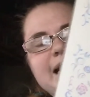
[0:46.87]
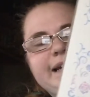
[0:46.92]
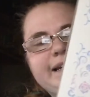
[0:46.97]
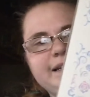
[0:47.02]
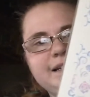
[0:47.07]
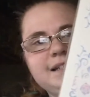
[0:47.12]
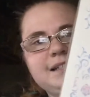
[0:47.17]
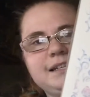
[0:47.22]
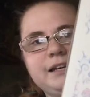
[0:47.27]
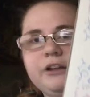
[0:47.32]
It
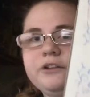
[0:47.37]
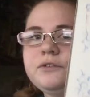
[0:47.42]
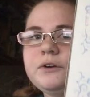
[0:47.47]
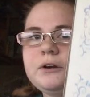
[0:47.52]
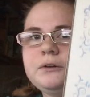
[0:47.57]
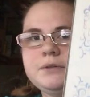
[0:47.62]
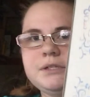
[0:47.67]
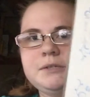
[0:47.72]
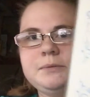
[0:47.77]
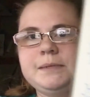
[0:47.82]
is
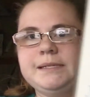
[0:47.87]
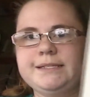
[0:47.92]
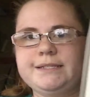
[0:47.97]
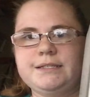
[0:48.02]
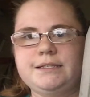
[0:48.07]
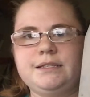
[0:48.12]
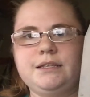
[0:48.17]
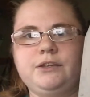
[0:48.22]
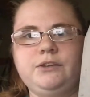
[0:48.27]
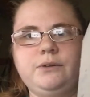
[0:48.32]
silver, which means
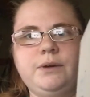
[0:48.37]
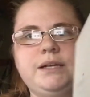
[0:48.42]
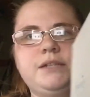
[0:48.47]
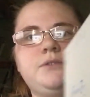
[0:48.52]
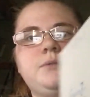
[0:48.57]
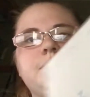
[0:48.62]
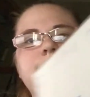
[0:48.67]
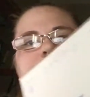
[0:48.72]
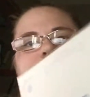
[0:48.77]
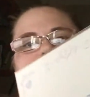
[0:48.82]
it's the
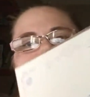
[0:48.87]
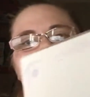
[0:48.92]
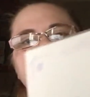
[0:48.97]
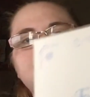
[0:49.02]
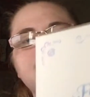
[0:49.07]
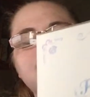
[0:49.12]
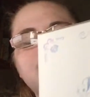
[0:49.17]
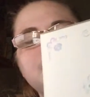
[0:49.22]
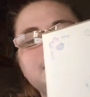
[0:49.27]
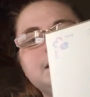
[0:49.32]
US
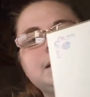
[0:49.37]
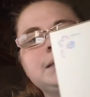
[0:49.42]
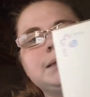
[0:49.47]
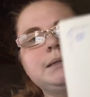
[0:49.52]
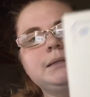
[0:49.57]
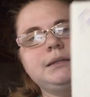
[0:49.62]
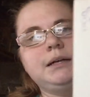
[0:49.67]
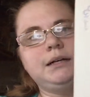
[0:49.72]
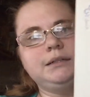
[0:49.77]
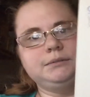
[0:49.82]
release.
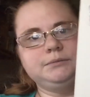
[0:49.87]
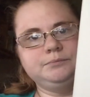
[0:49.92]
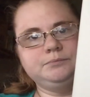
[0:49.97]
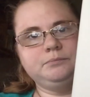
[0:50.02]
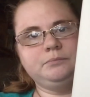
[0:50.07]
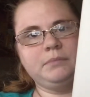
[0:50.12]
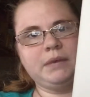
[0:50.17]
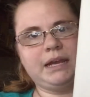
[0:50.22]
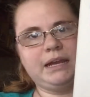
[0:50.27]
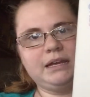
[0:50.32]

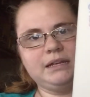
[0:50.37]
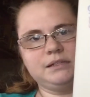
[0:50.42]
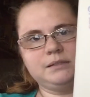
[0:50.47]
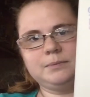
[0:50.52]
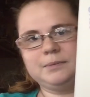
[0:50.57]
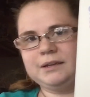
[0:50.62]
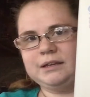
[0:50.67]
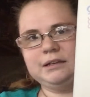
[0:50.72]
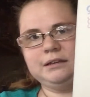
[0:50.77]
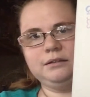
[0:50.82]
My
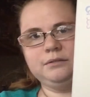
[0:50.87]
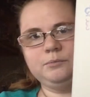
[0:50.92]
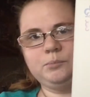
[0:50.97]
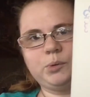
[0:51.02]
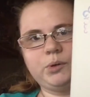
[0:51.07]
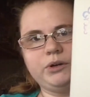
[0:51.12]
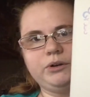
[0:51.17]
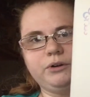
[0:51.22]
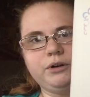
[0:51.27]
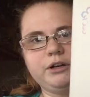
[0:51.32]
husband
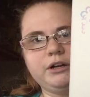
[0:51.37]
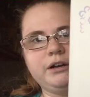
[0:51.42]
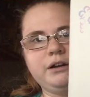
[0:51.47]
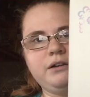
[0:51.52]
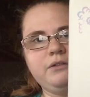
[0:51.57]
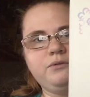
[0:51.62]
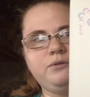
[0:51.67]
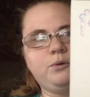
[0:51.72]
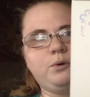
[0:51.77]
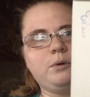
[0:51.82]
pre-ordered
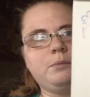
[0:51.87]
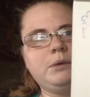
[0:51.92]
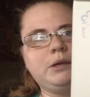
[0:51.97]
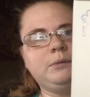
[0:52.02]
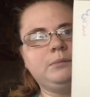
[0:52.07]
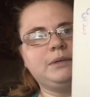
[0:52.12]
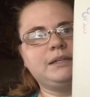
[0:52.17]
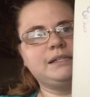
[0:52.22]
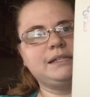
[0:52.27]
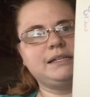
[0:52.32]
it for me
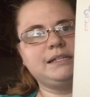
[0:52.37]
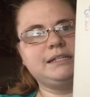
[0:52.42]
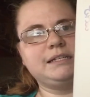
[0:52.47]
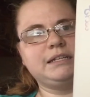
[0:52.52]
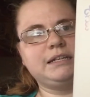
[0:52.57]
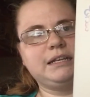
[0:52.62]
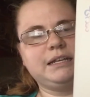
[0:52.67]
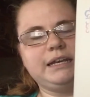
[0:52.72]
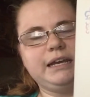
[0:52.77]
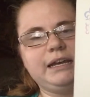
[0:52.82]
because I
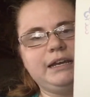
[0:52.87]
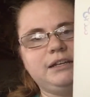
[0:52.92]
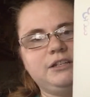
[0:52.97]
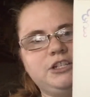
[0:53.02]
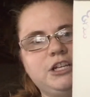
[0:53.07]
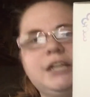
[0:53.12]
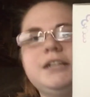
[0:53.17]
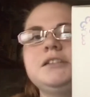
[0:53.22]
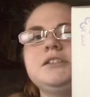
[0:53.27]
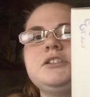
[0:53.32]
didn't get a
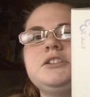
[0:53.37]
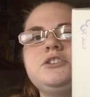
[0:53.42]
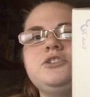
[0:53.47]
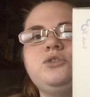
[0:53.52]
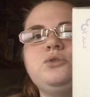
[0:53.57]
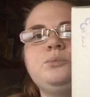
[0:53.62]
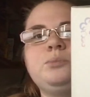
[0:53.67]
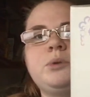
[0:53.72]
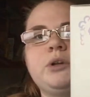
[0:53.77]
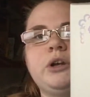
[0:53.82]
chance
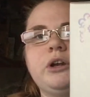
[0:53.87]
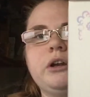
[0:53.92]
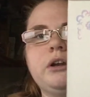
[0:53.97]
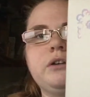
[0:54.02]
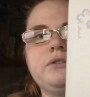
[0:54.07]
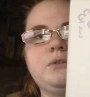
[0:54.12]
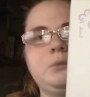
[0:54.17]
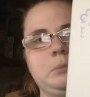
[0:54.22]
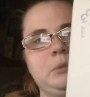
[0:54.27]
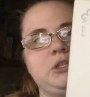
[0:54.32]
to
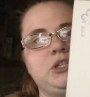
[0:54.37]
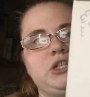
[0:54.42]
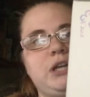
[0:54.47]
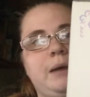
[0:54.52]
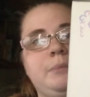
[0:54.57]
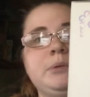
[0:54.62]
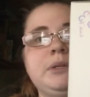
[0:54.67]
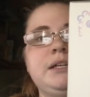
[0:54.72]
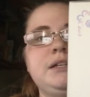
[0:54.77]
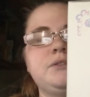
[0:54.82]
pre-order from the
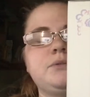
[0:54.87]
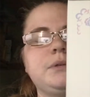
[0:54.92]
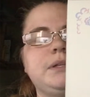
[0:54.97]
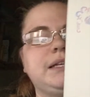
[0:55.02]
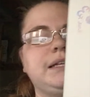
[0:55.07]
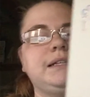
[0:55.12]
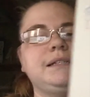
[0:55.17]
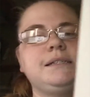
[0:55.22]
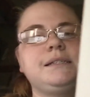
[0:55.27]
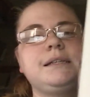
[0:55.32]
Japanese
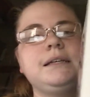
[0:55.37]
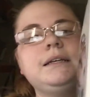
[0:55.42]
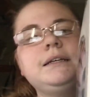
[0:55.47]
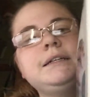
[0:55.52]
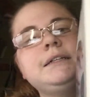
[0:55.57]
release.